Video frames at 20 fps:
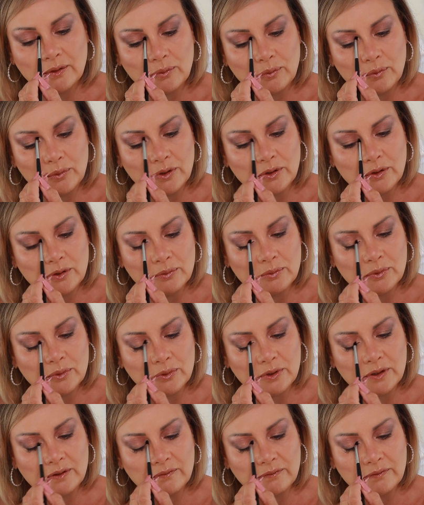
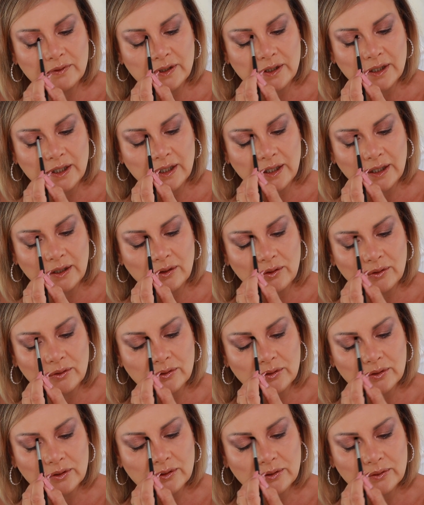wearable everyday
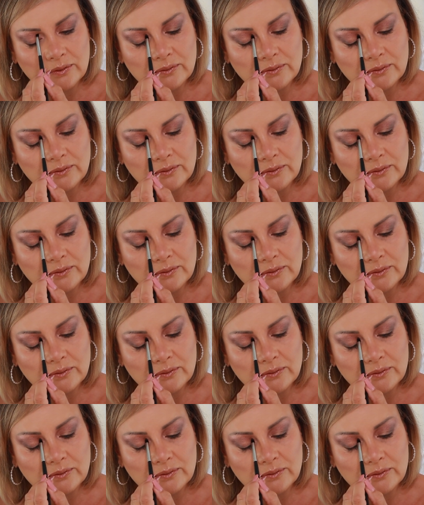look,